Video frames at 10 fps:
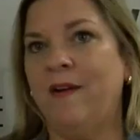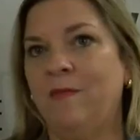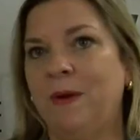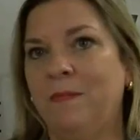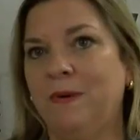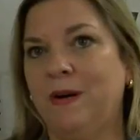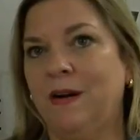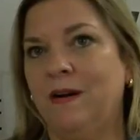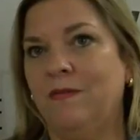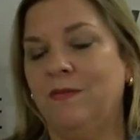
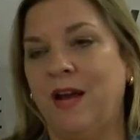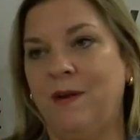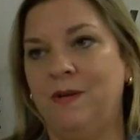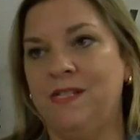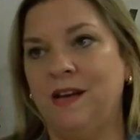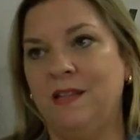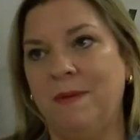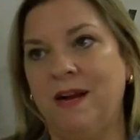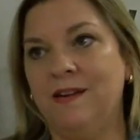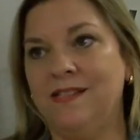remember when I was on
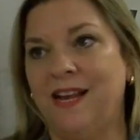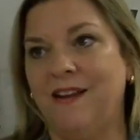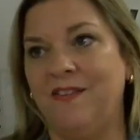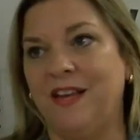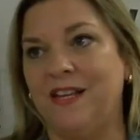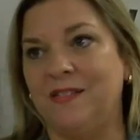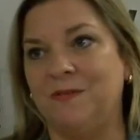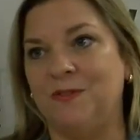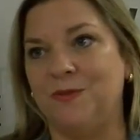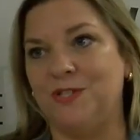the parent side of
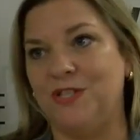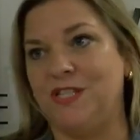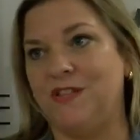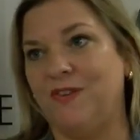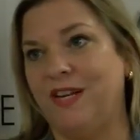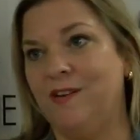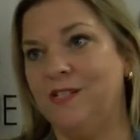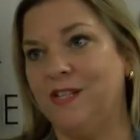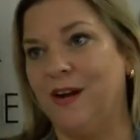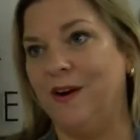things, which was just three
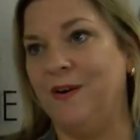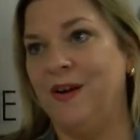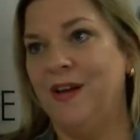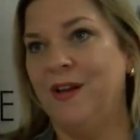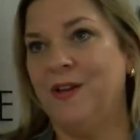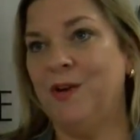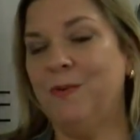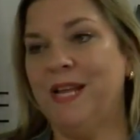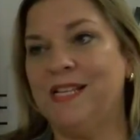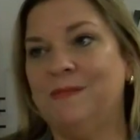years ago,
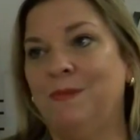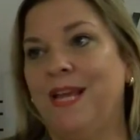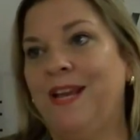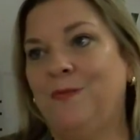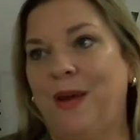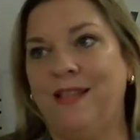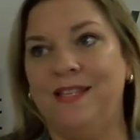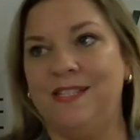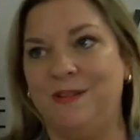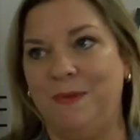nobody explained
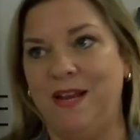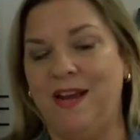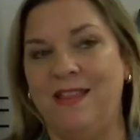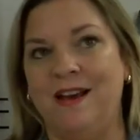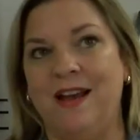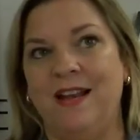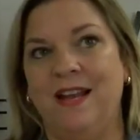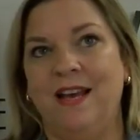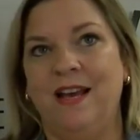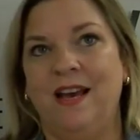waitlist to me, and I thought,
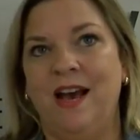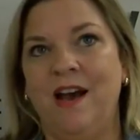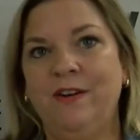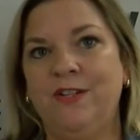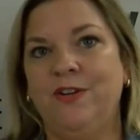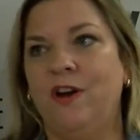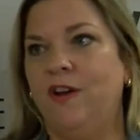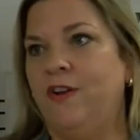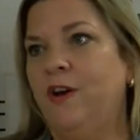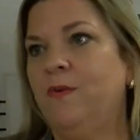how could you
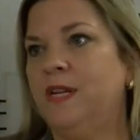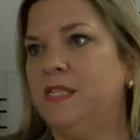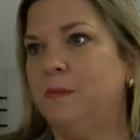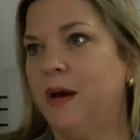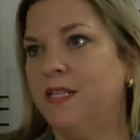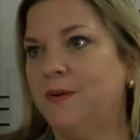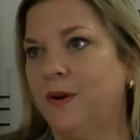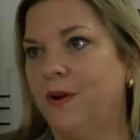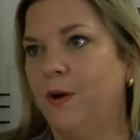not know when a spot's going to